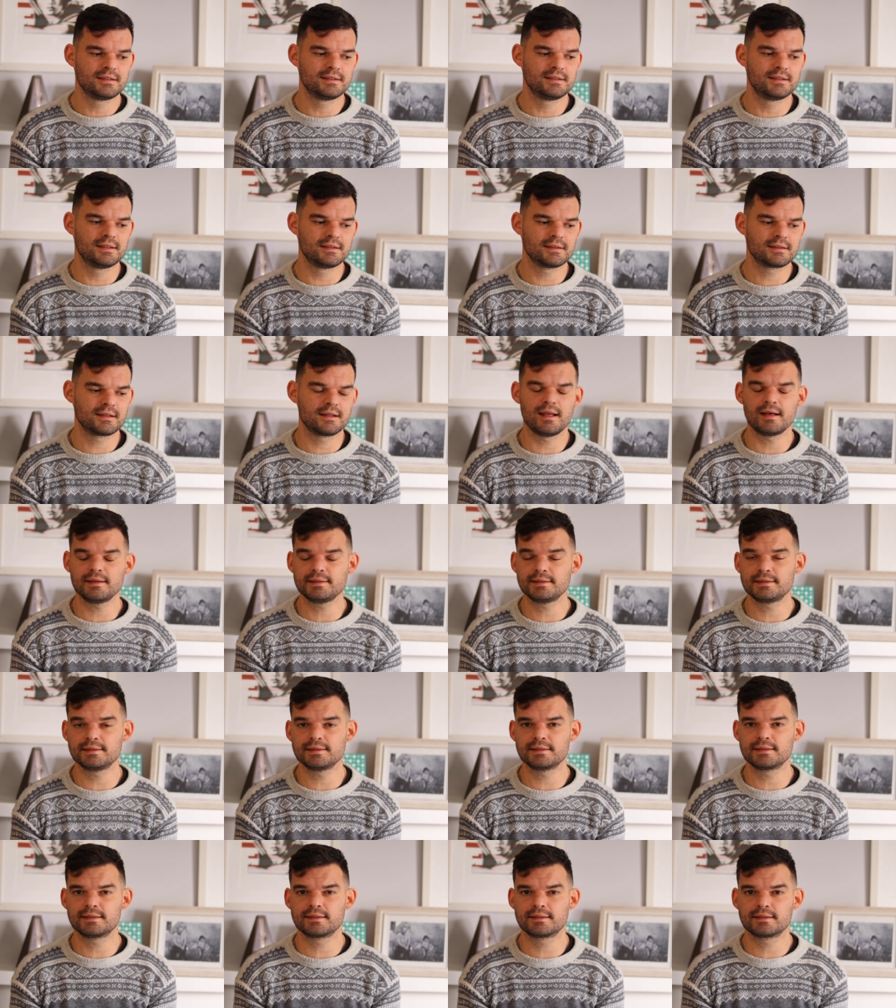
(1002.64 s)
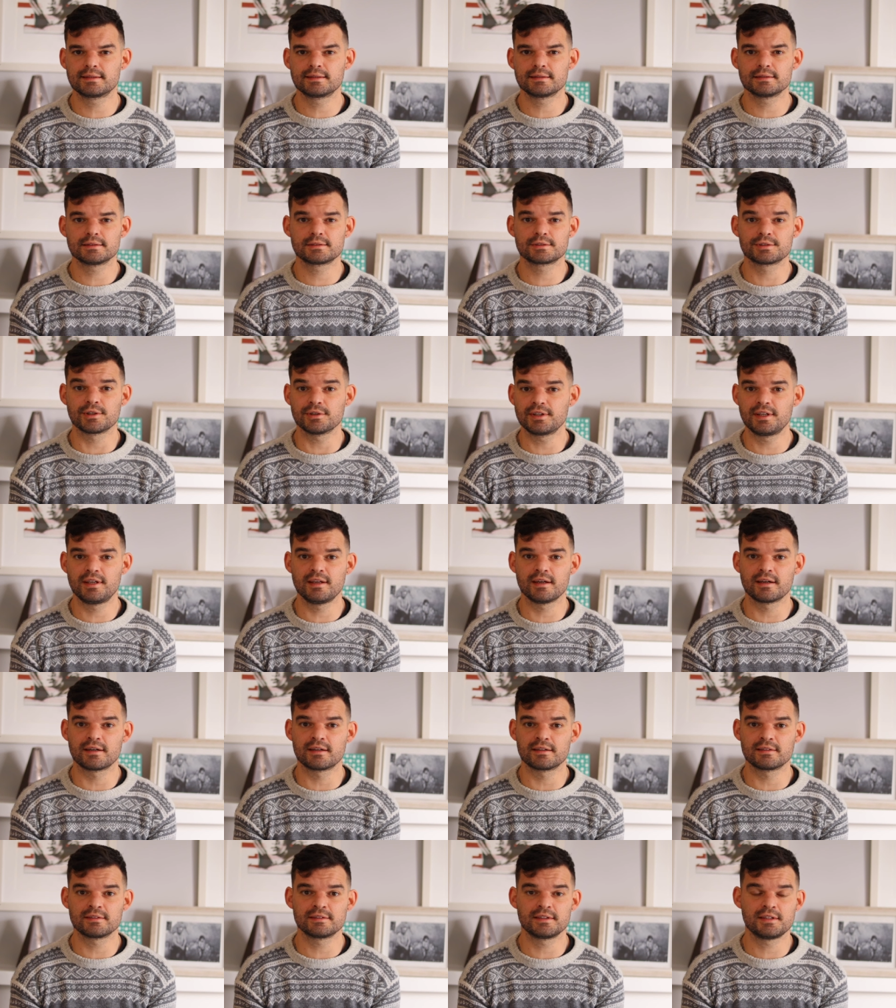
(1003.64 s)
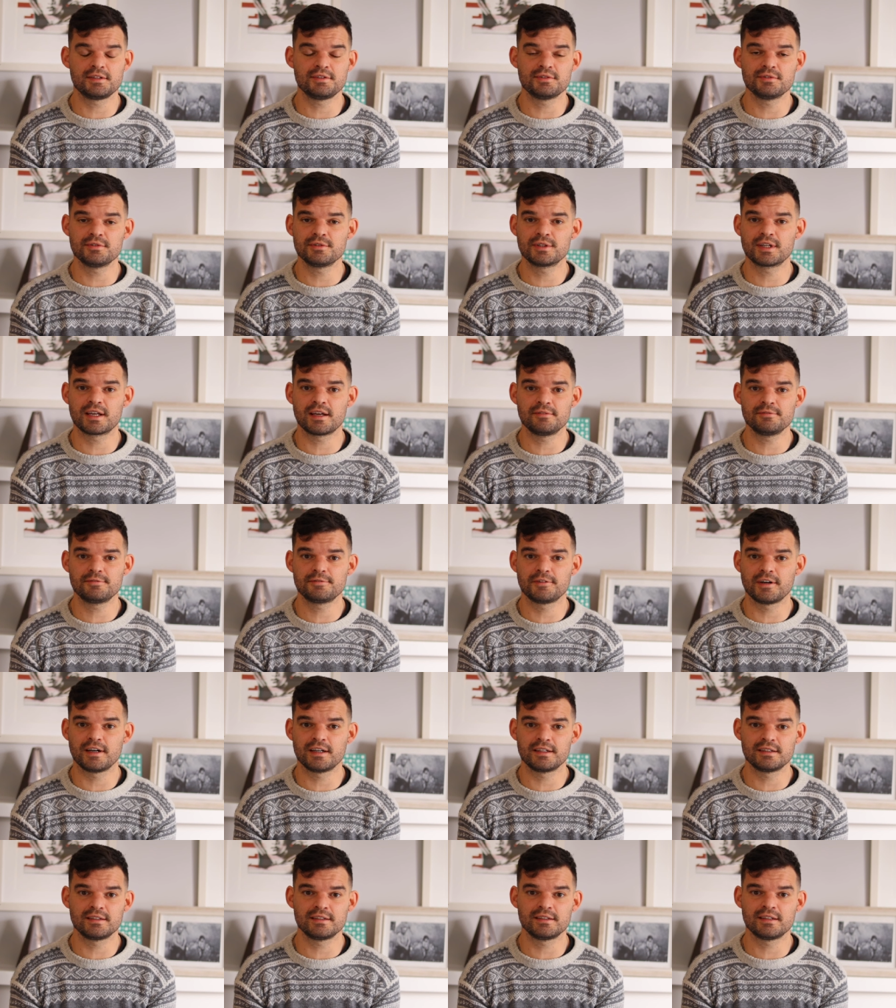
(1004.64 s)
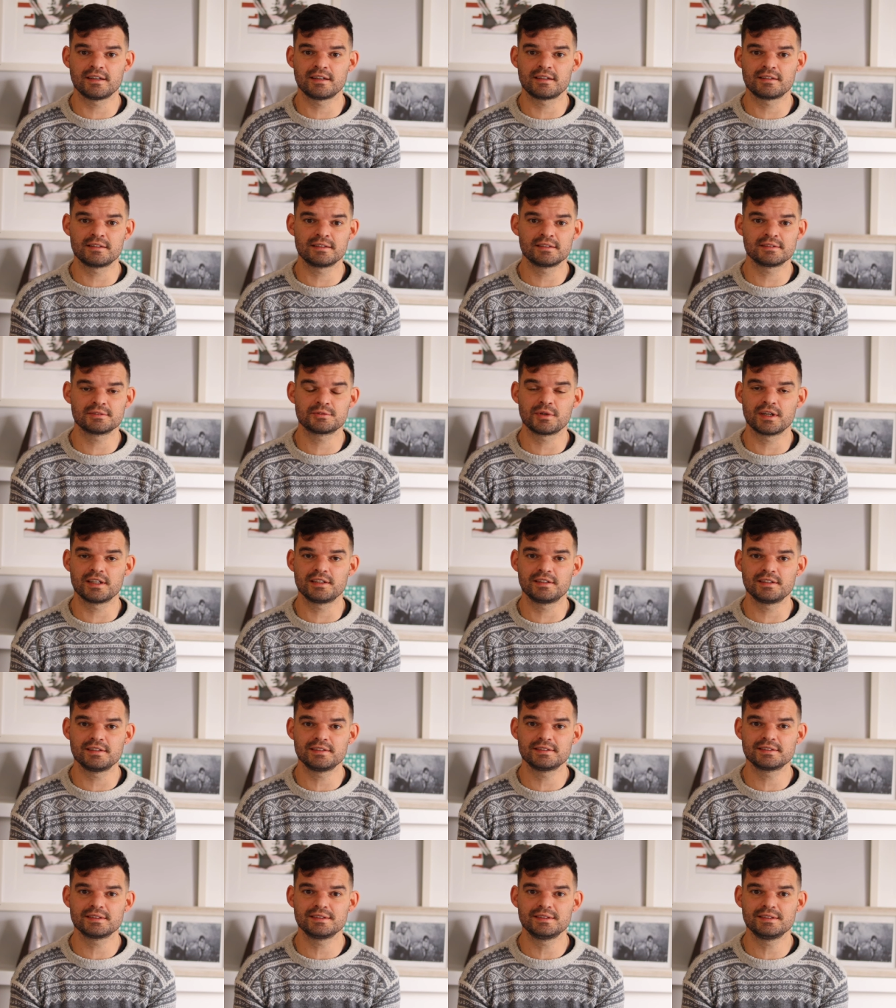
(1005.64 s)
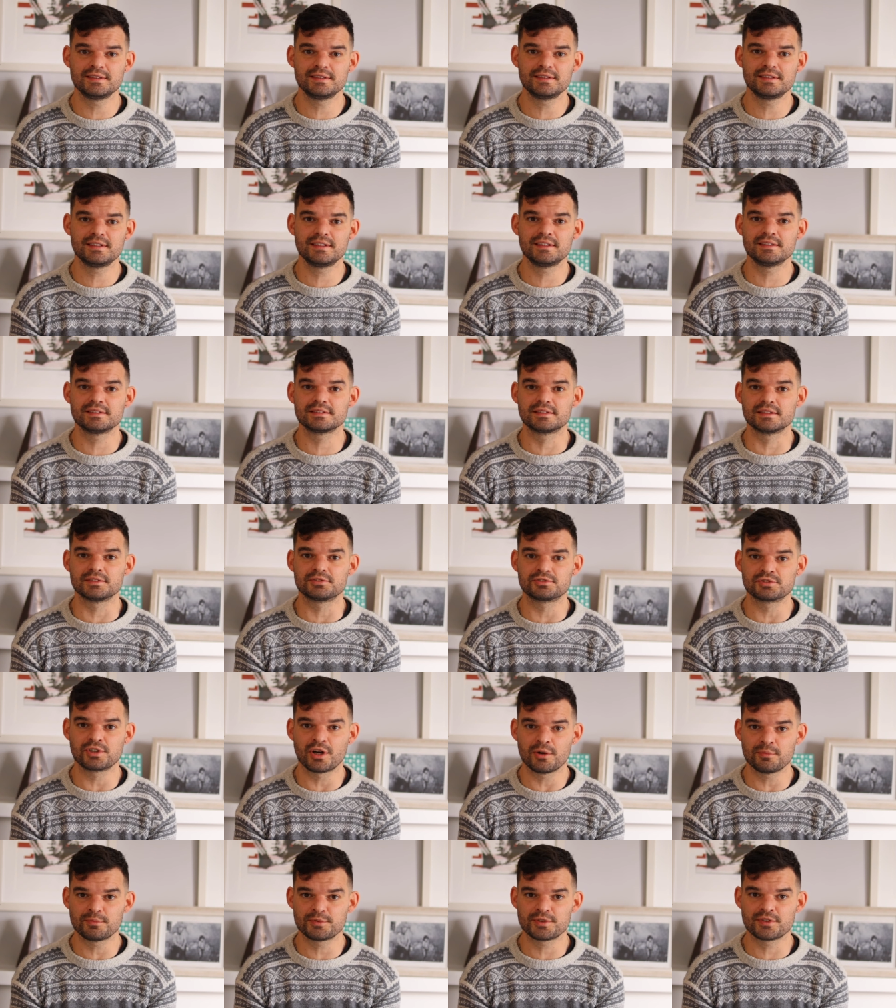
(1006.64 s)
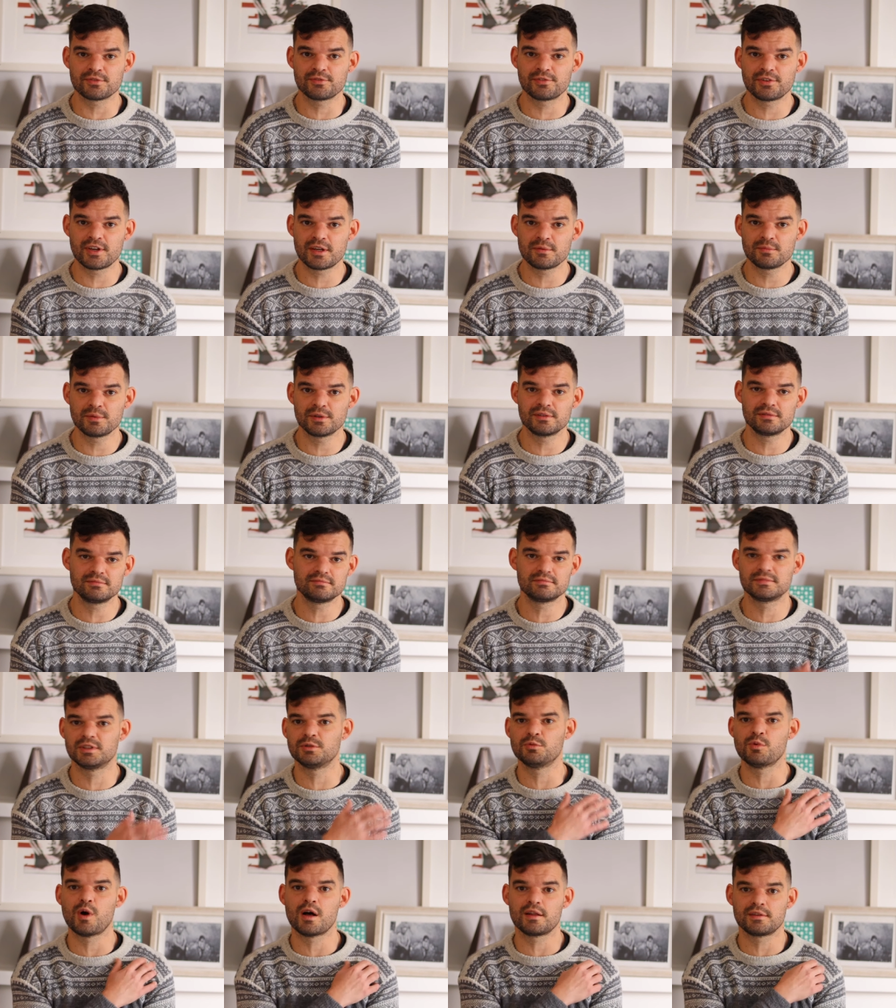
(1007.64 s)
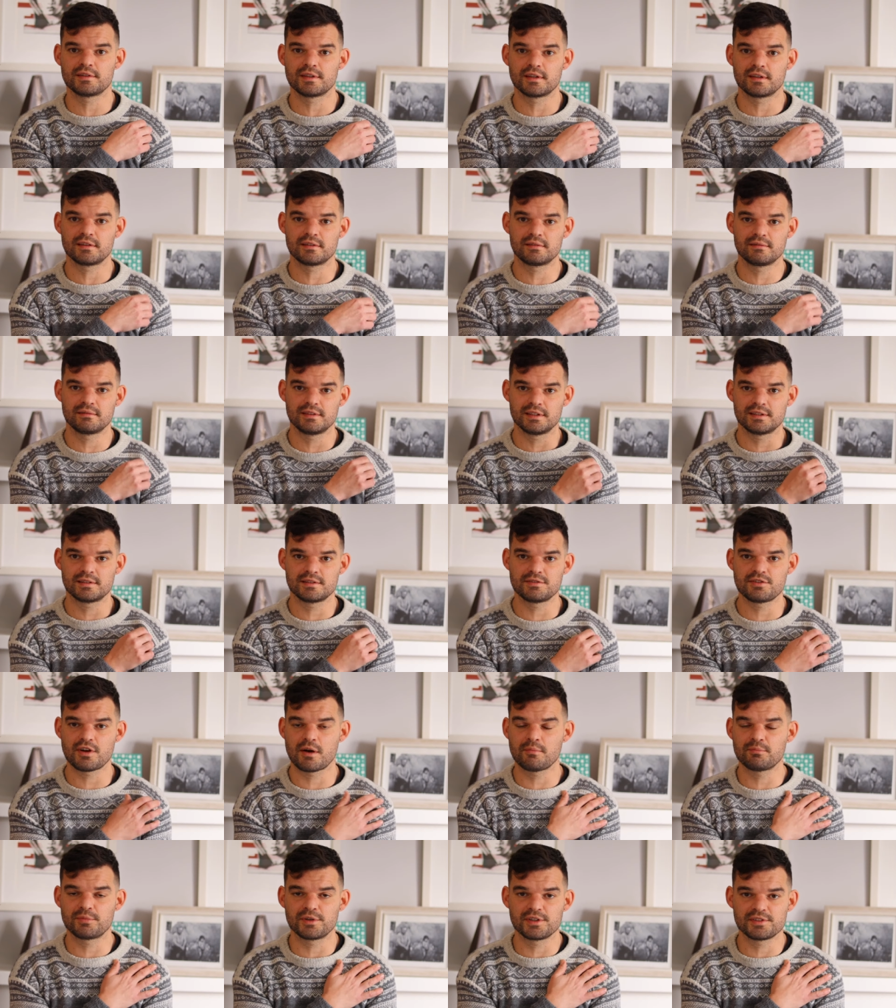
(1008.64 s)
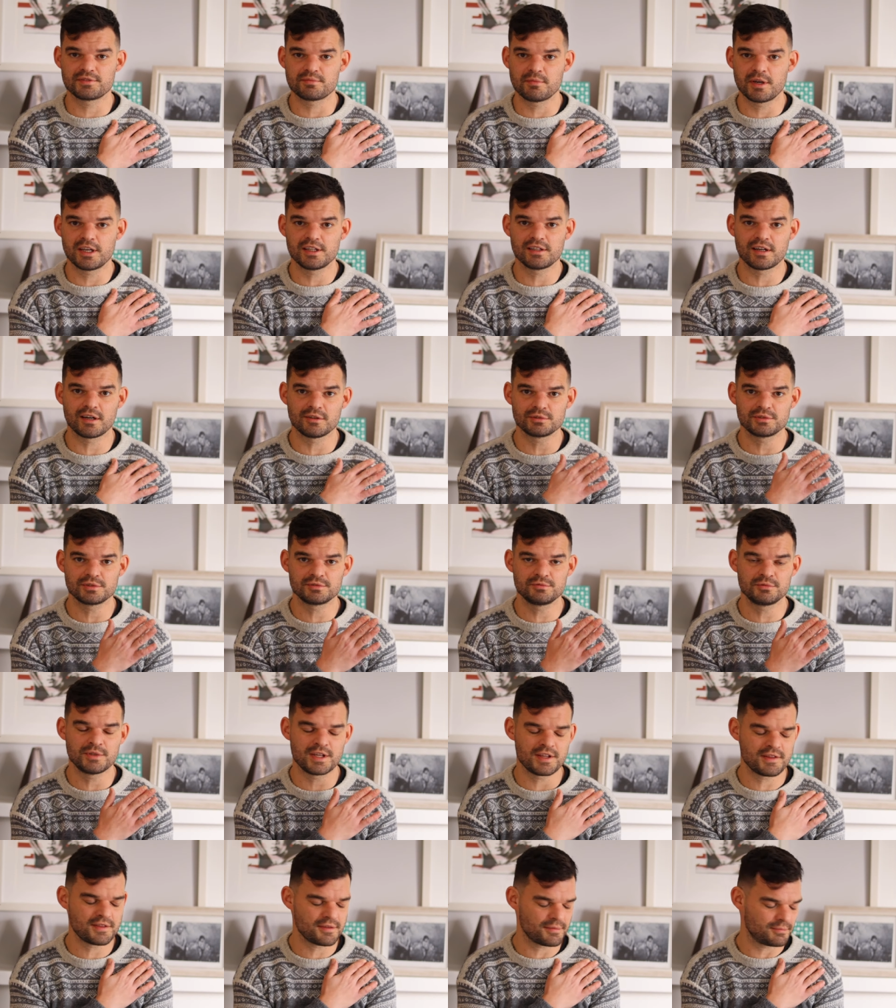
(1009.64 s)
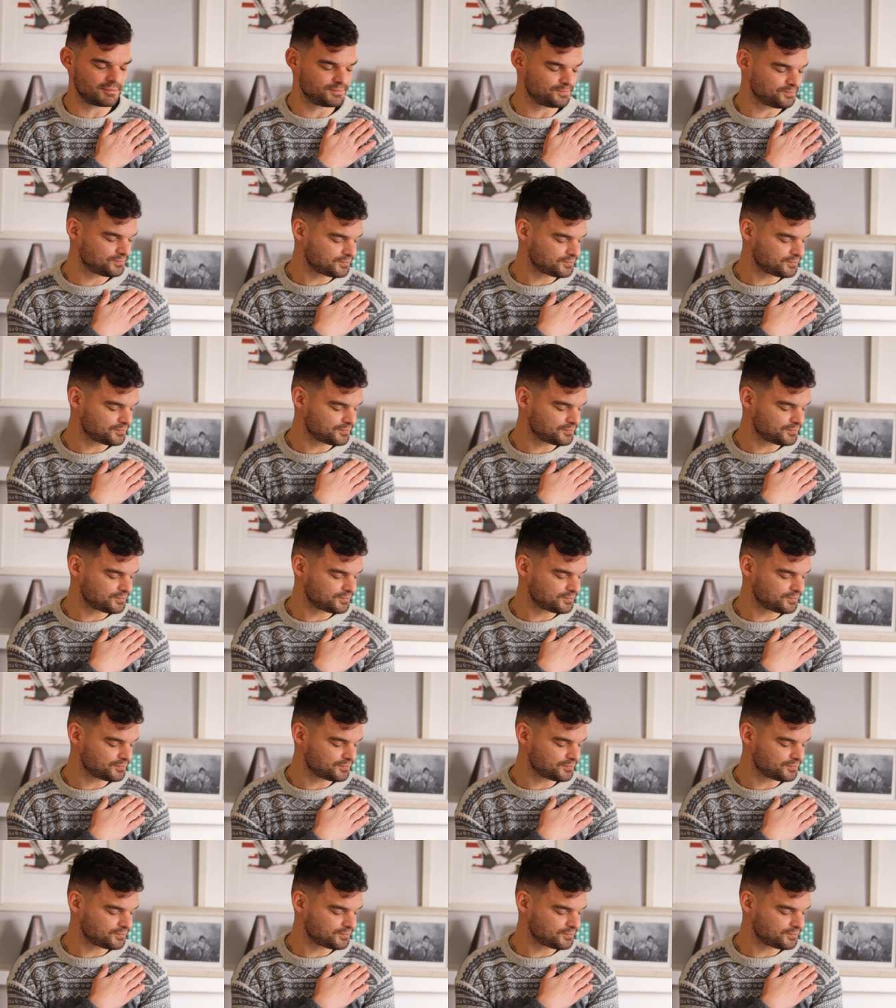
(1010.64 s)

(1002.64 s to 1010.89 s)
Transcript: The classic sock yarn that you can find in Ireland quite easily is the Drops Fable, the one that this jumper is made out with.